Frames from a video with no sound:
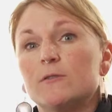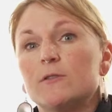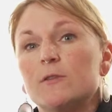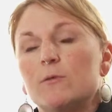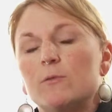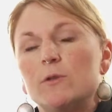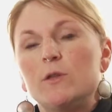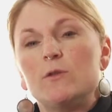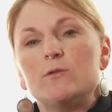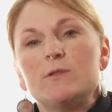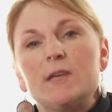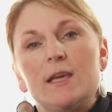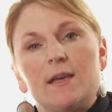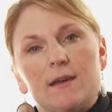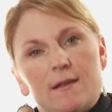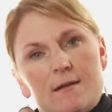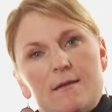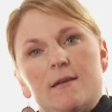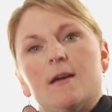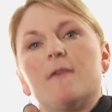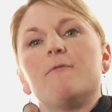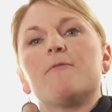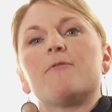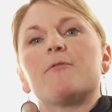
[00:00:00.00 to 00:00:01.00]
So when you take
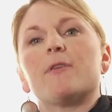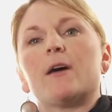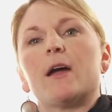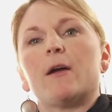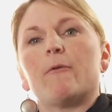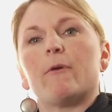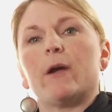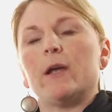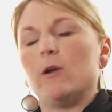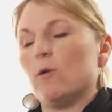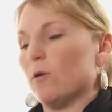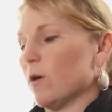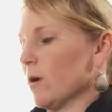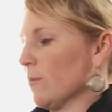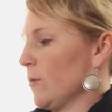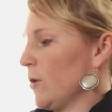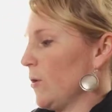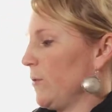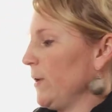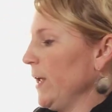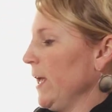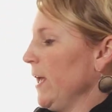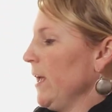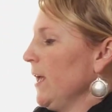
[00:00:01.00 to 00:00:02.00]
enough thyroid
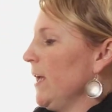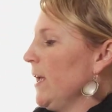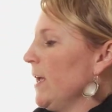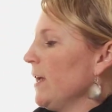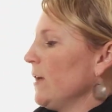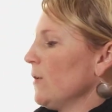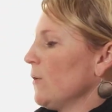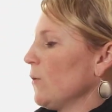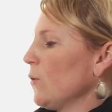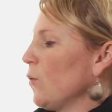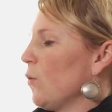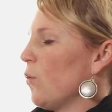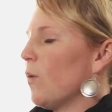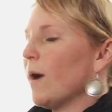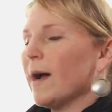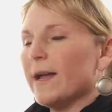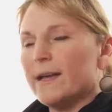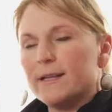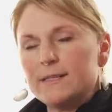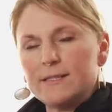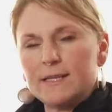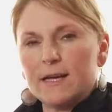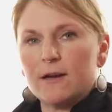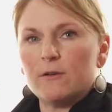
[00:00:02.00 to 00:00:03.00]
hormone, it'll
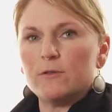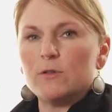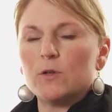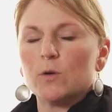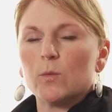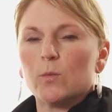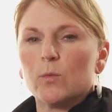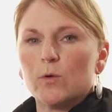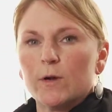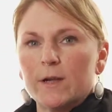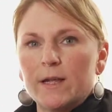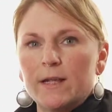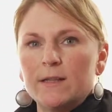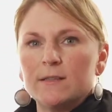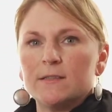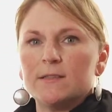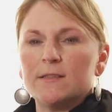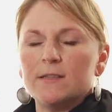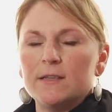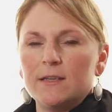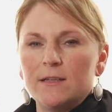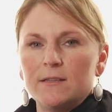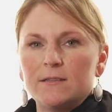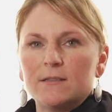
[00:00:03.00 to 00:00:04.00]
quiet down your brain's
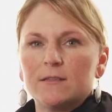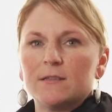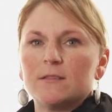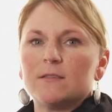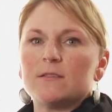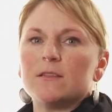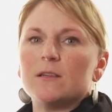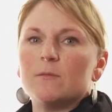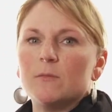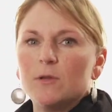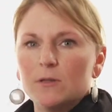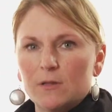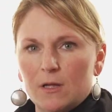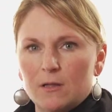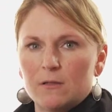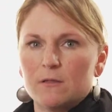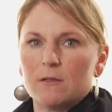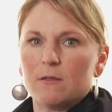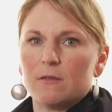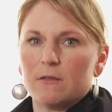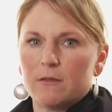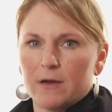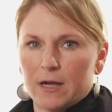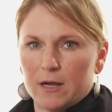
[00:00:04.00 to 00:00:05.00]
need to stimulate
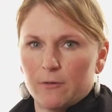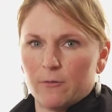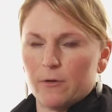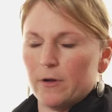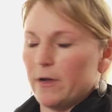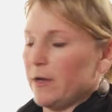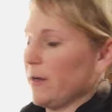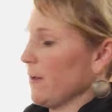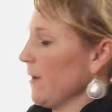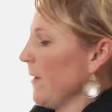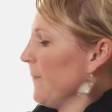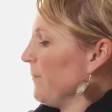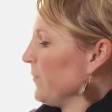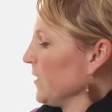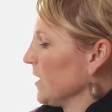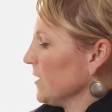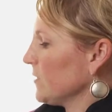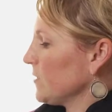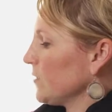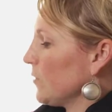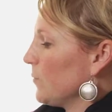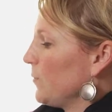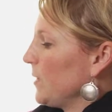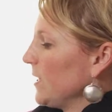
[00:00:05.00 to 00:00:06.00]
the thyroid.
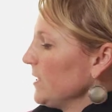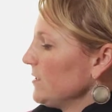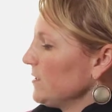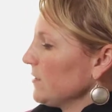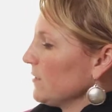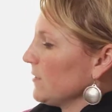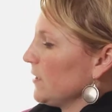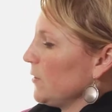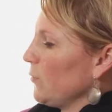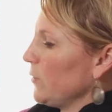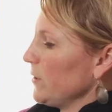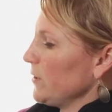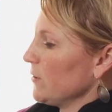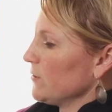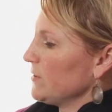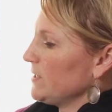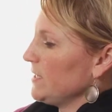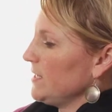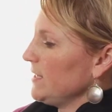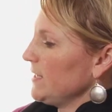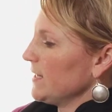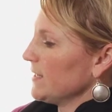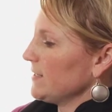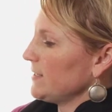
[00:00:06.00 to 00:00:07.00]
So basically, when your
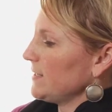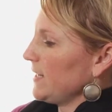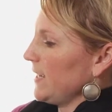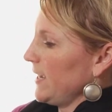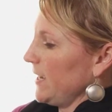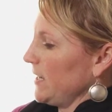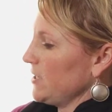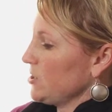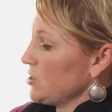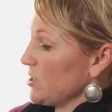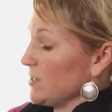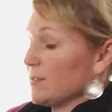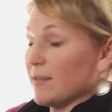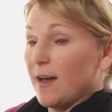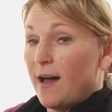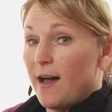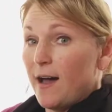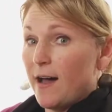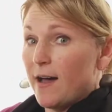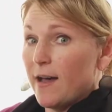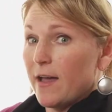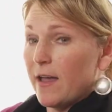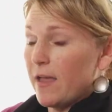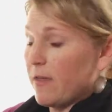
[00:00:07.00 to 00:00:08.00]
T S H is
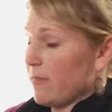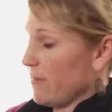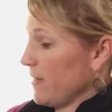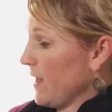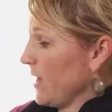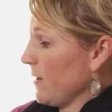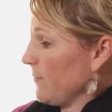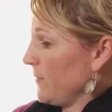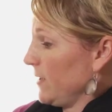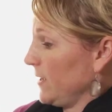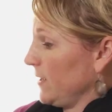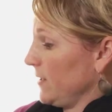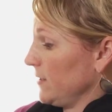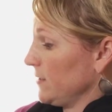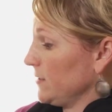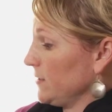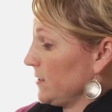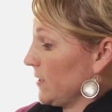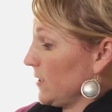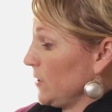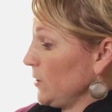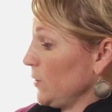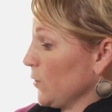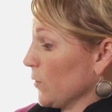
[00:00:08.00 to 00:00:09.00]
high, that
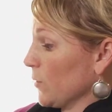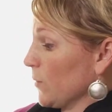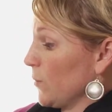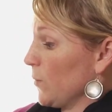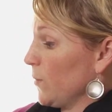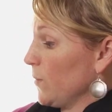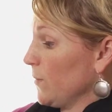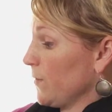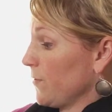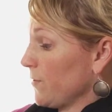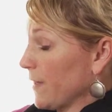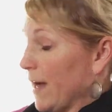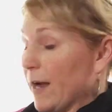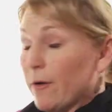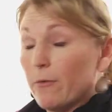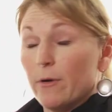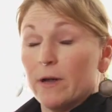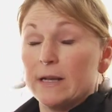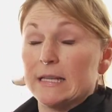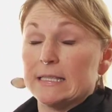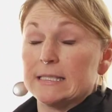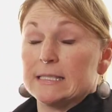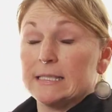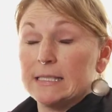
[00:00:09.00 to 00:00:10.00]
means your
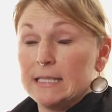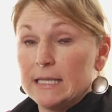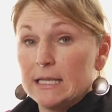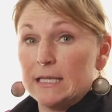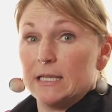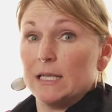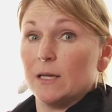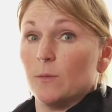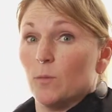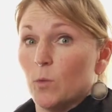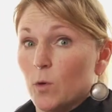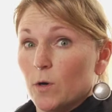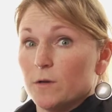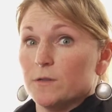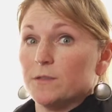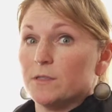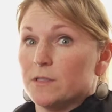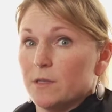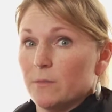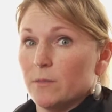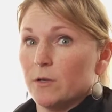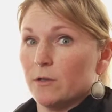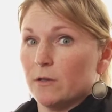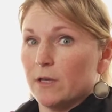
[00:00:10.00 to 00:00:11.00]
thyroid is needing more
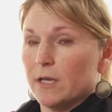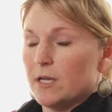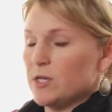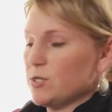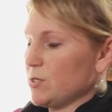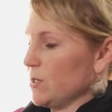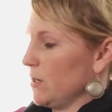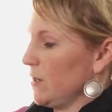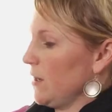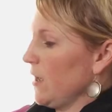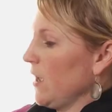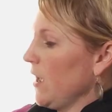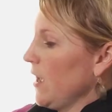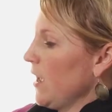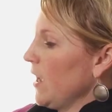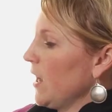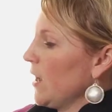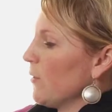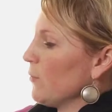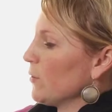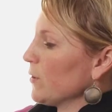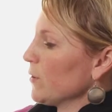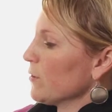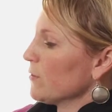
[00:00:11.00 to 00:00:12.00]
stimulation.
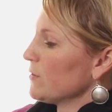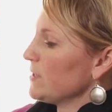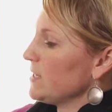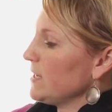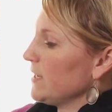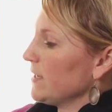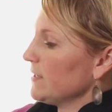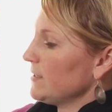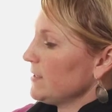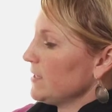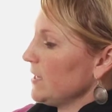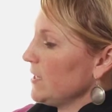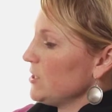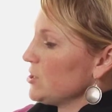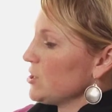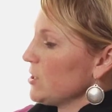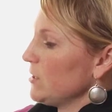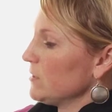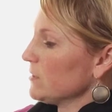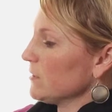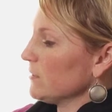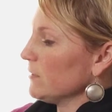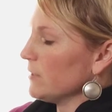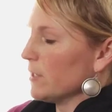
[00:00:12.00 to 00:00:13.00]
And when your T S H
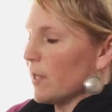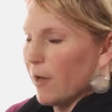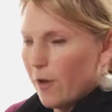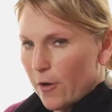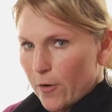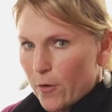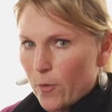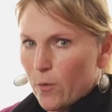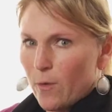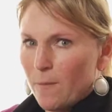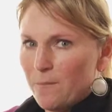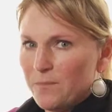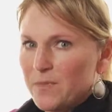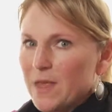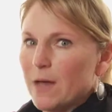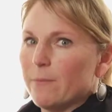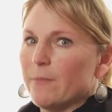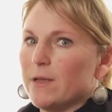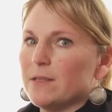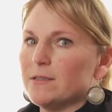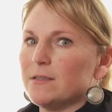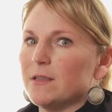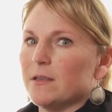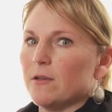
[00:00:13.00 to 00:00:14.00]
is low, that
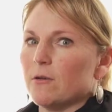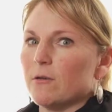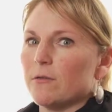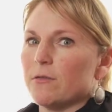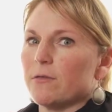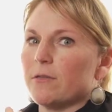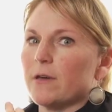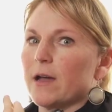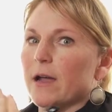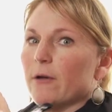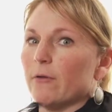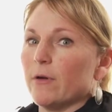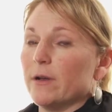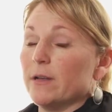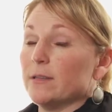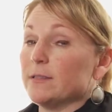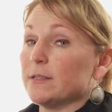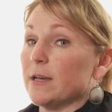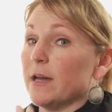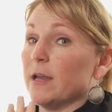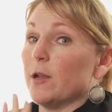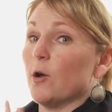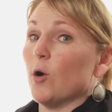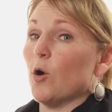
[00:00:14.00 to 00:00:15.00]
means that your thyroid is
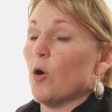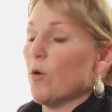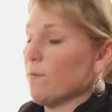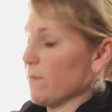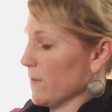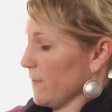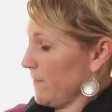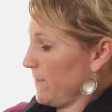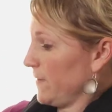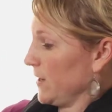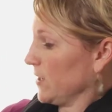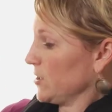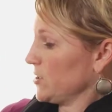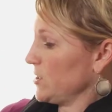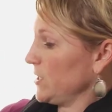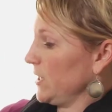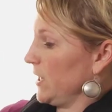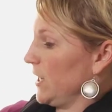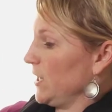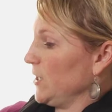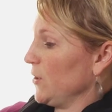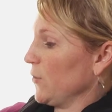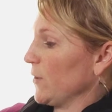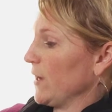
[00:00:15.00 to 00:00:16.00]
kind of
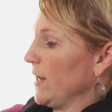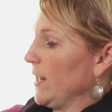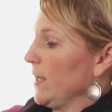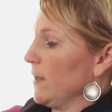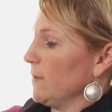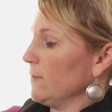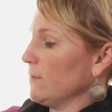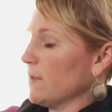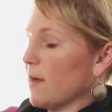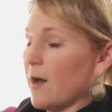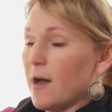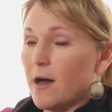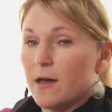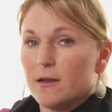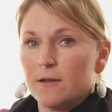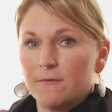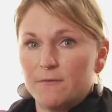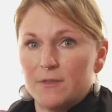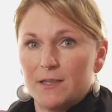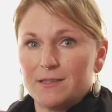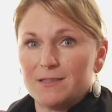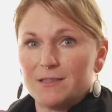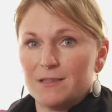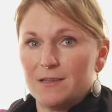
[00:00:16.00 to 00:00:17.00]
over-functioning and you're getting a lot
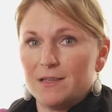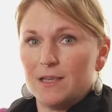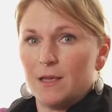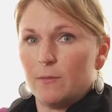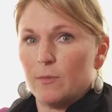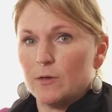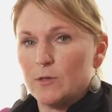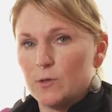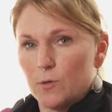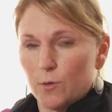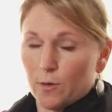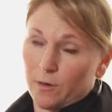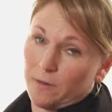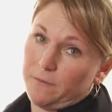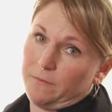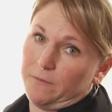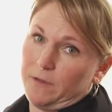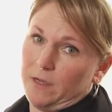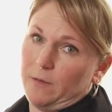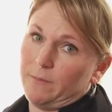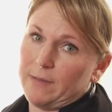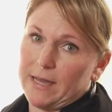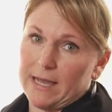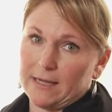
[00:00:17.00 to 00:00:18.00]
of this inhibitory
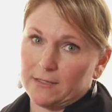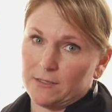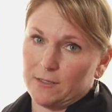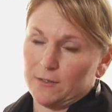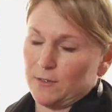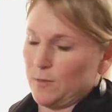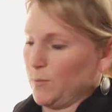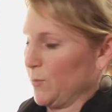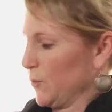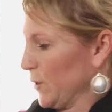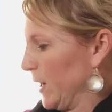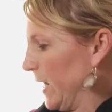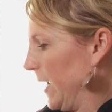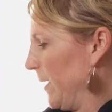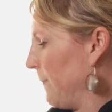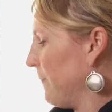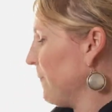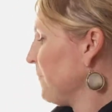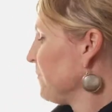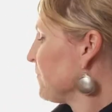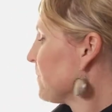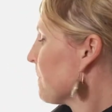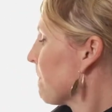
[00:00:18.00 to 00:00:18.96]
feedback to the brain.